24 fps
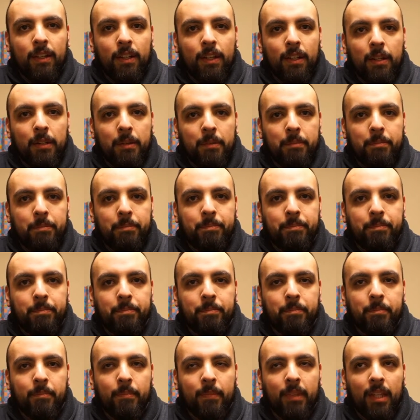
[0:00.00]
Um,
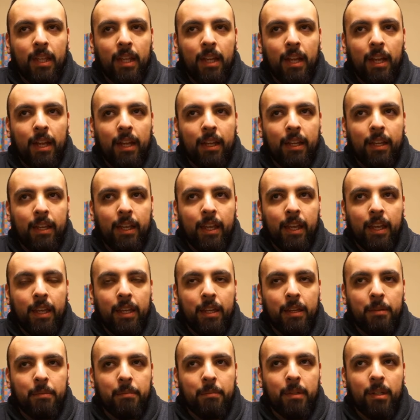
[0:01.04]
I
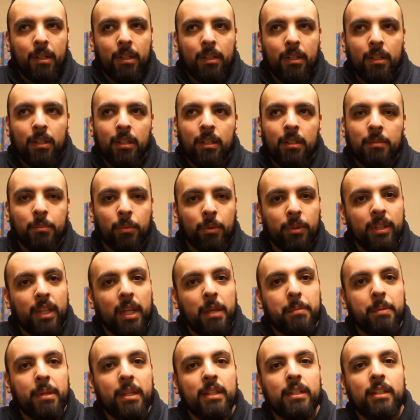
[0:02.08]
am more
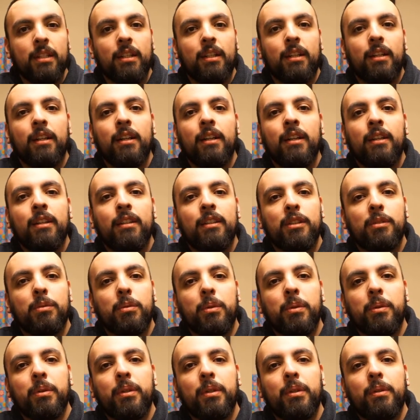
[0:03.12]
than happy to,
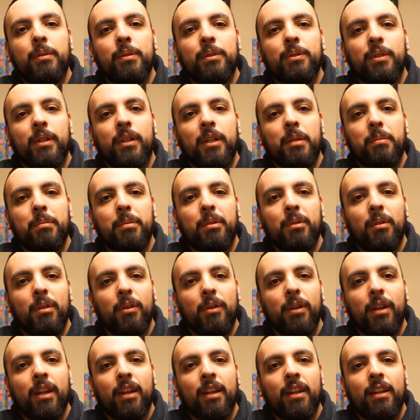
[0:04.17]
to work with you and try and help you
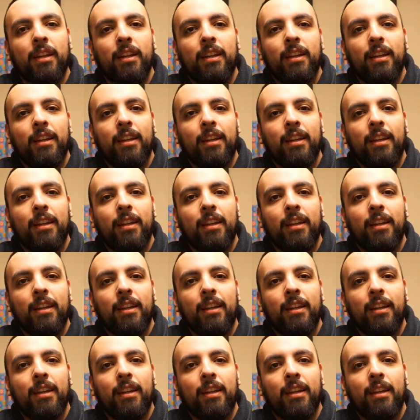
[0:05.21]
learn it